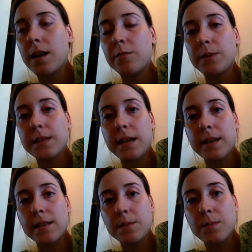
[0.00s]
been
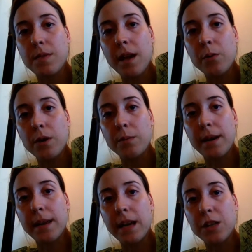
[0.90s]
taking some thyroid
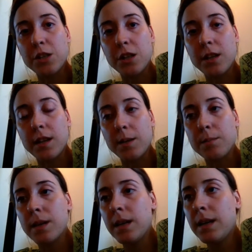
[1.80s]
medication, and
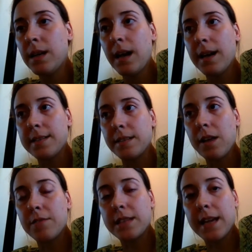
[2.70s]
I still
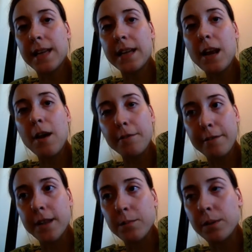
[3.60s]
haven't taken enough of
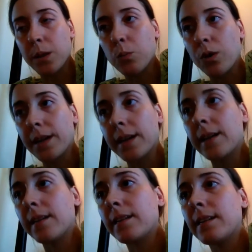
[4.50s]
it, but I'm working
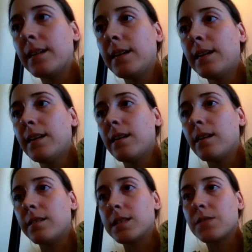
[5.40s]
on it.
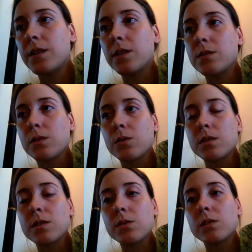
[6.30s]
This video is going
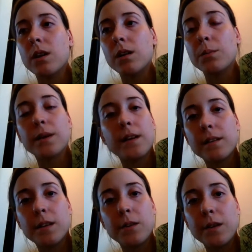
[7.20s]
so long, but
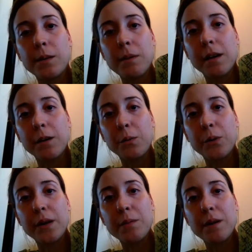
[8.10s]
you know what, I'm not going to
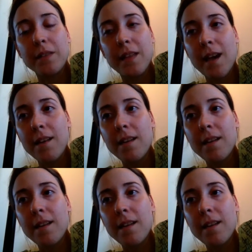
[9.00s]
worry about that.